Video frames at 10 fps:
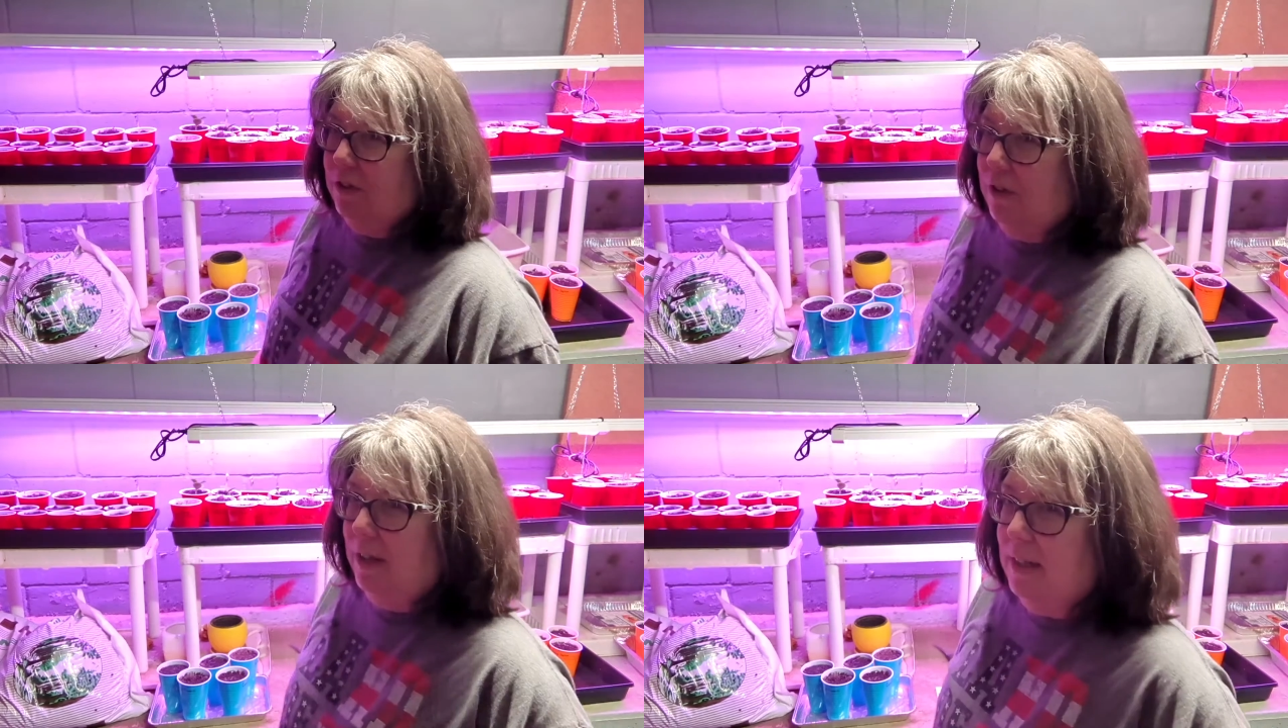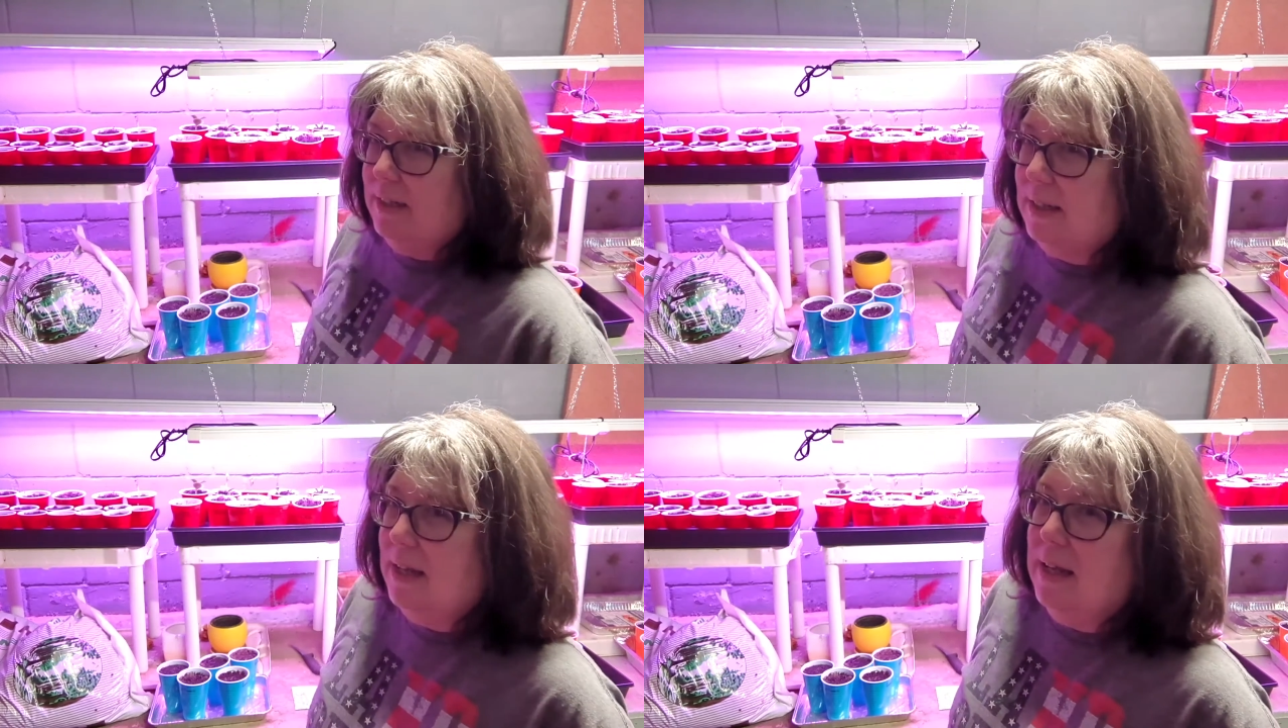
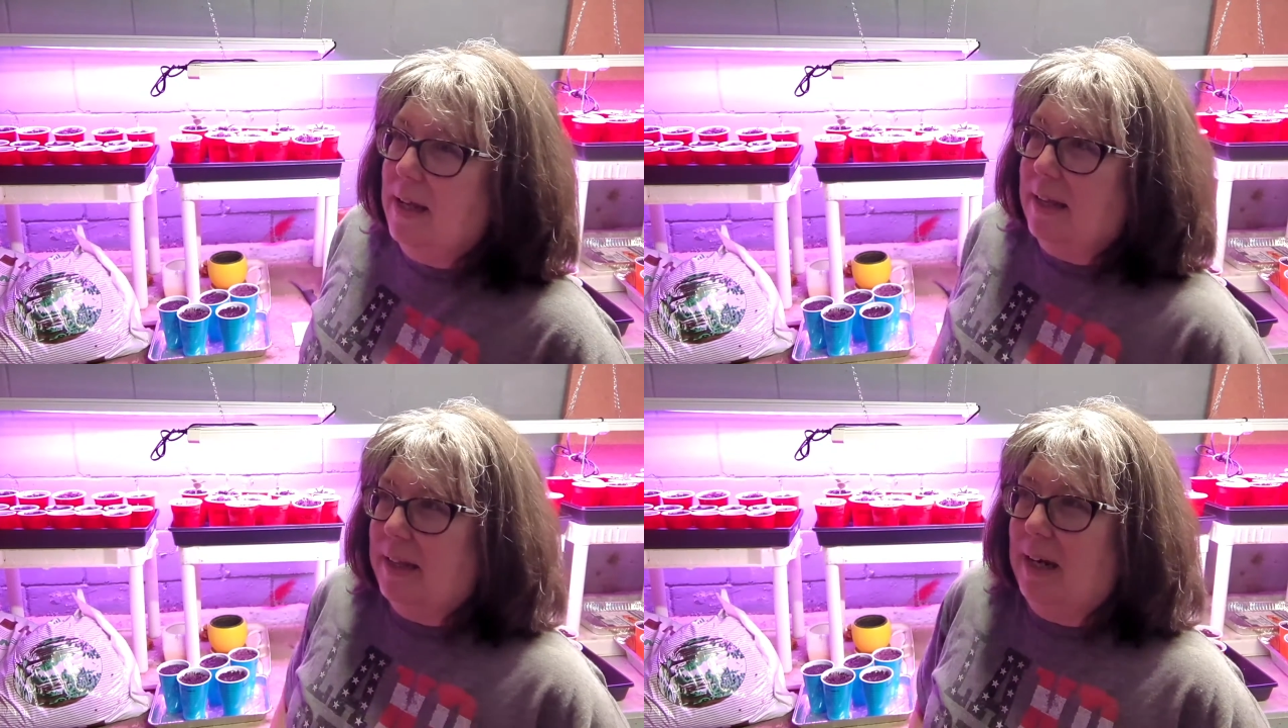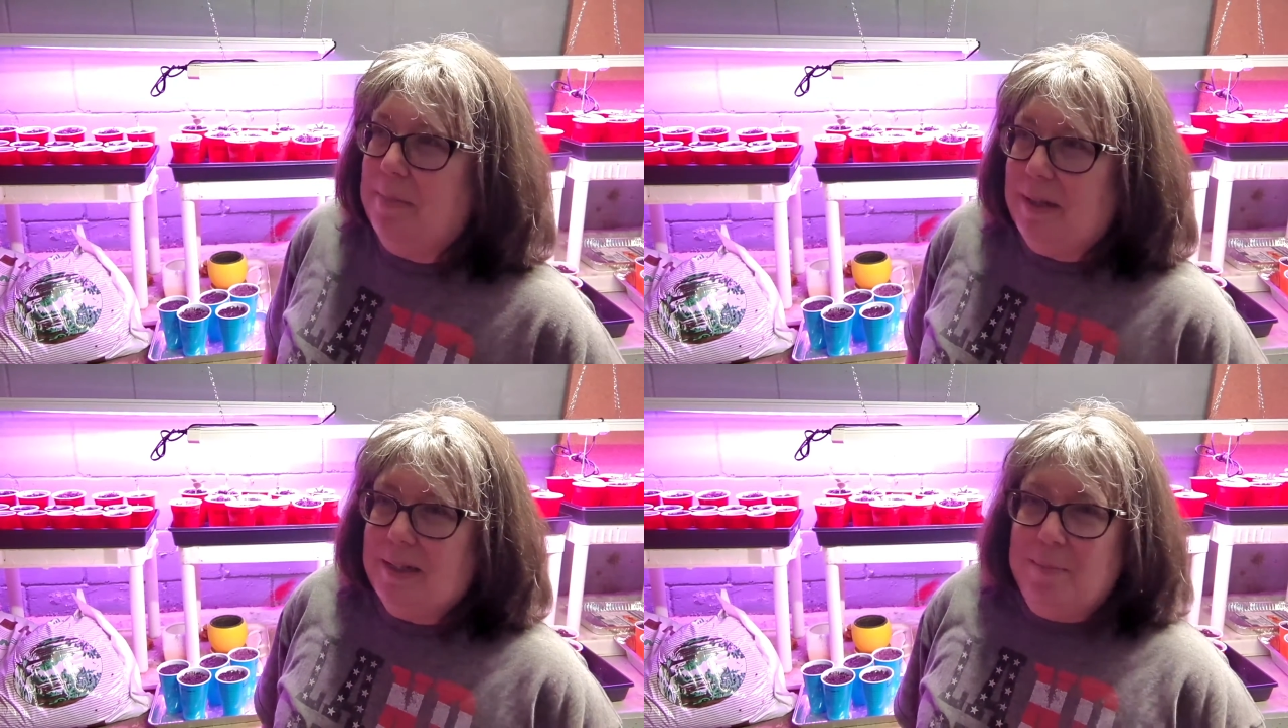trays that I
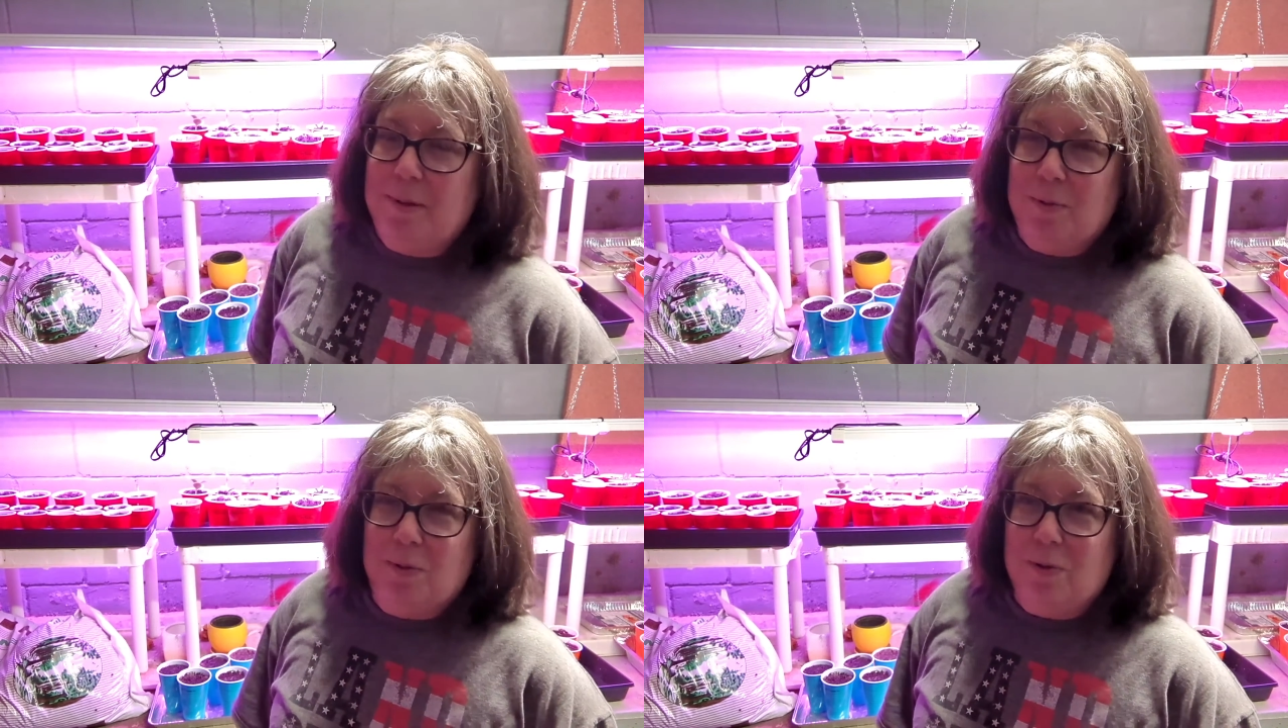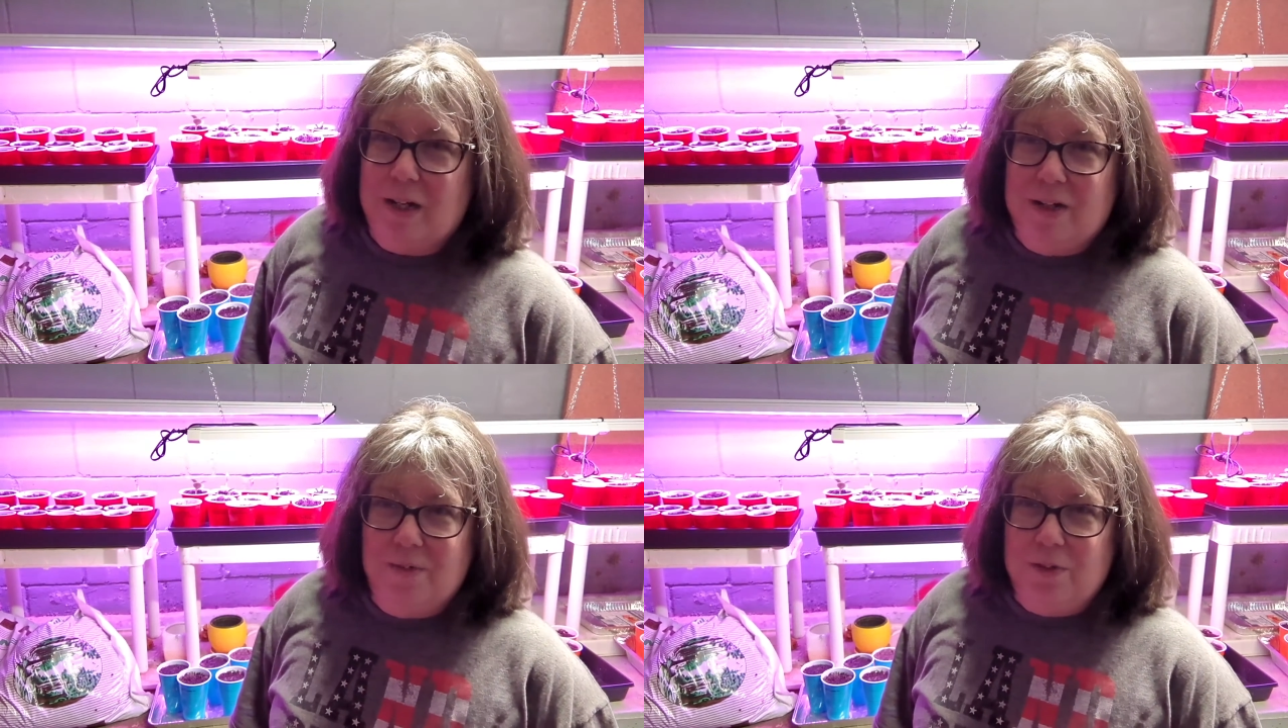picked up at Rural
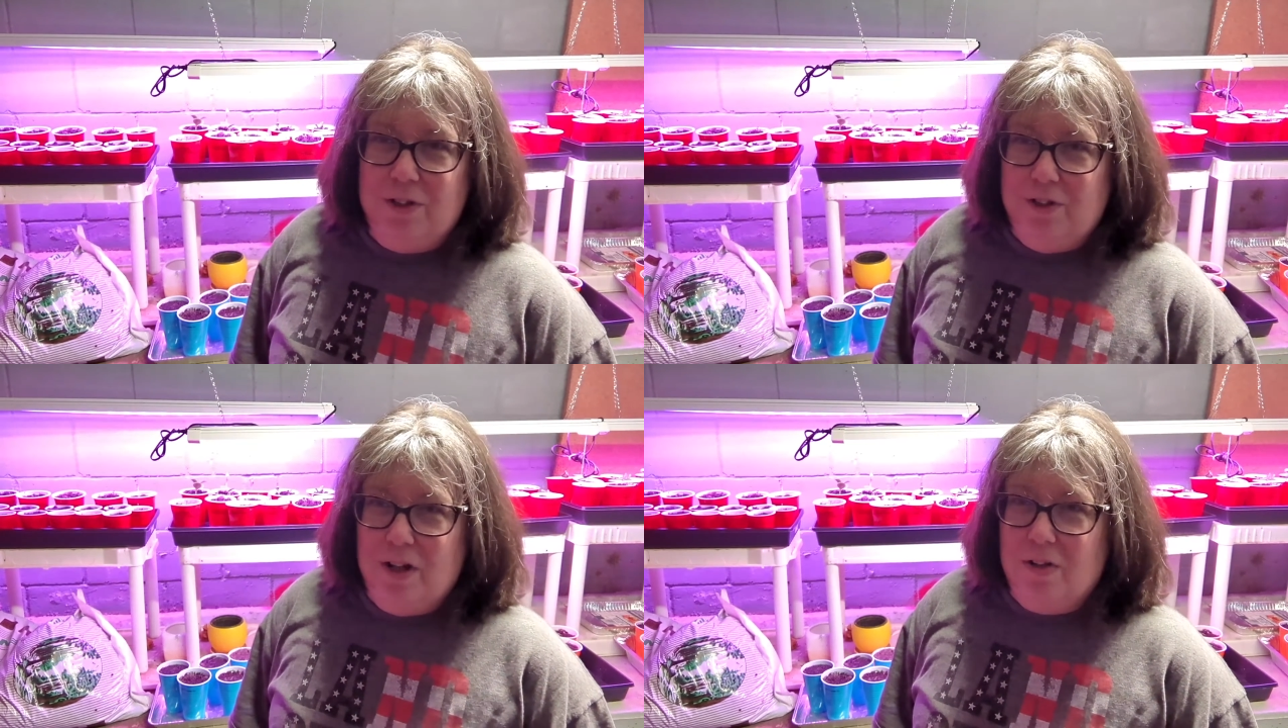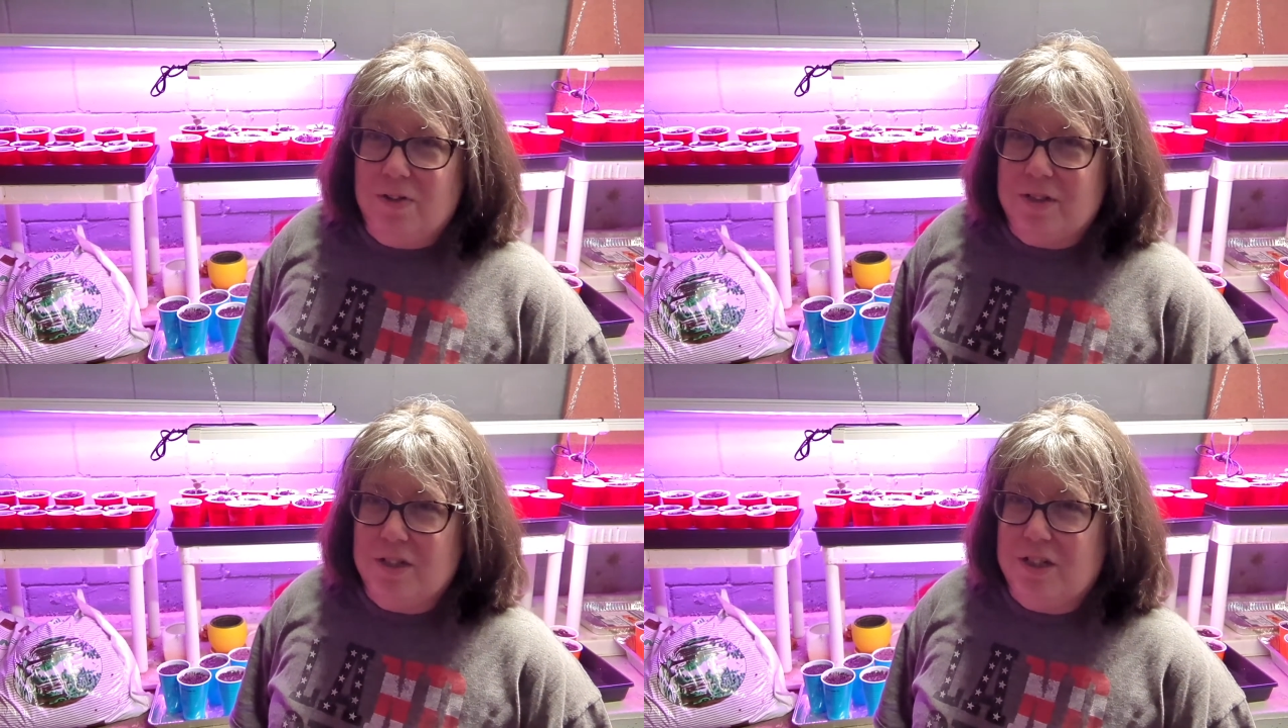King for
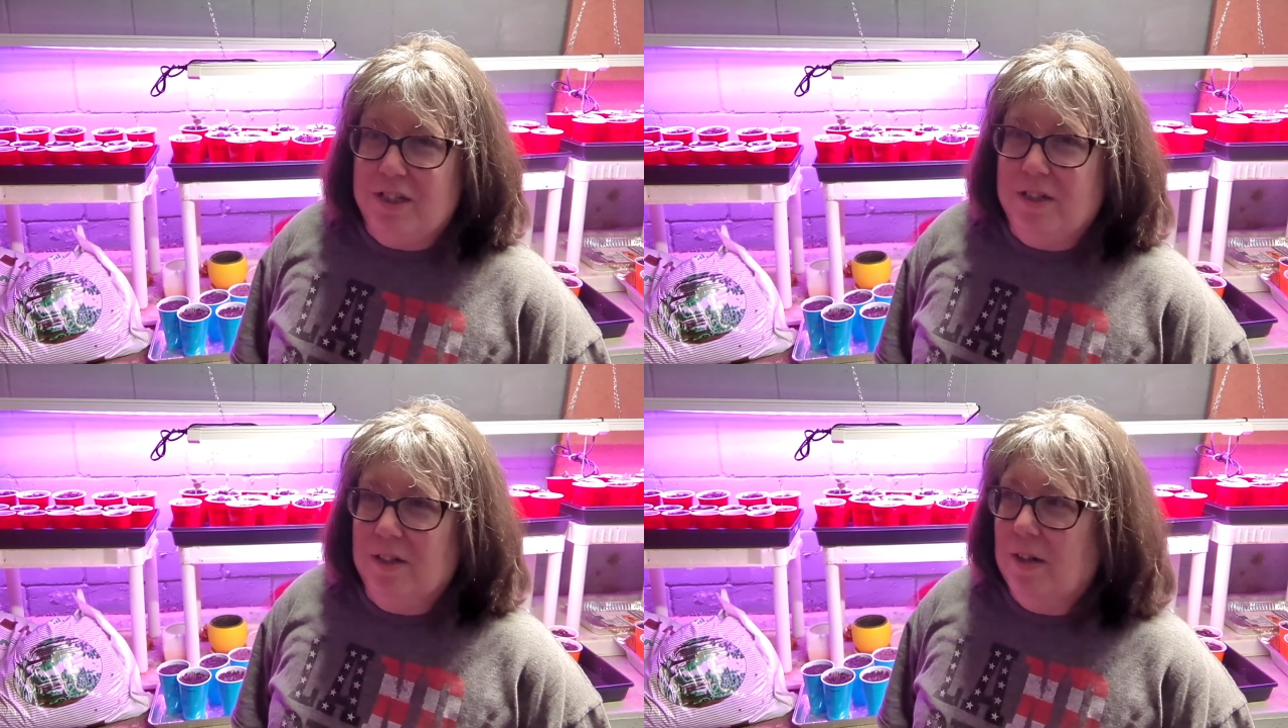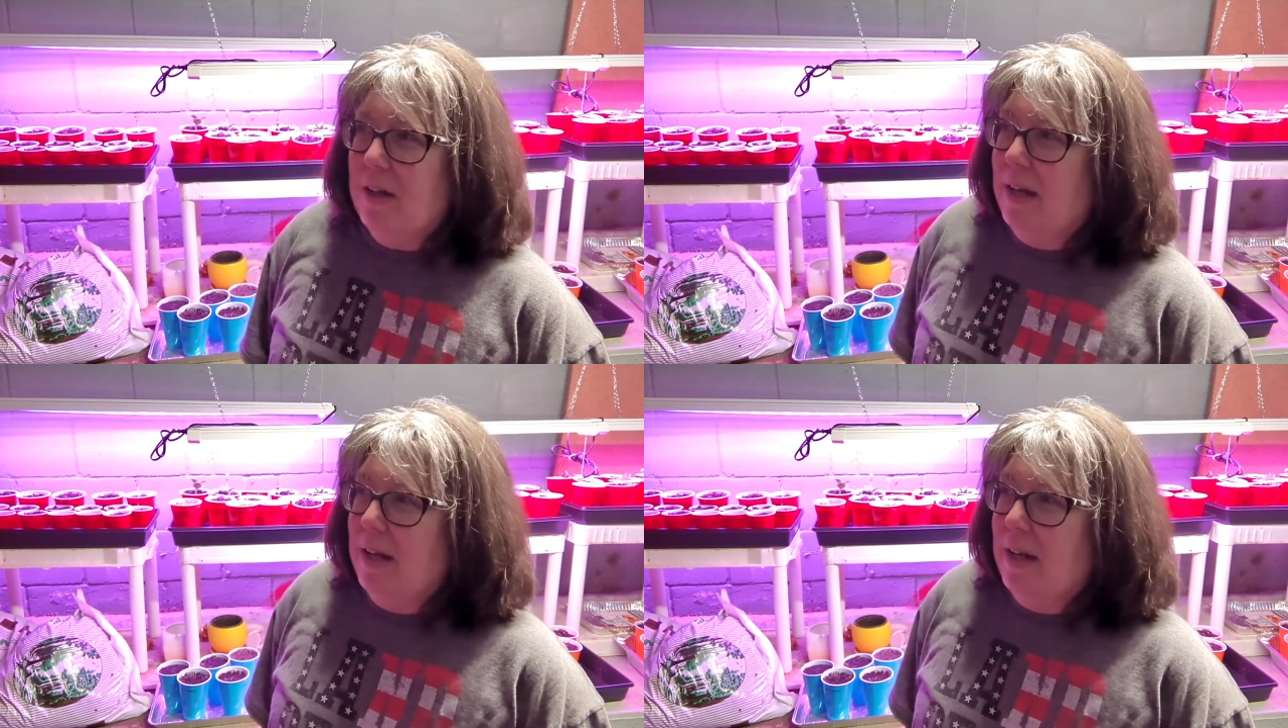$2 this year.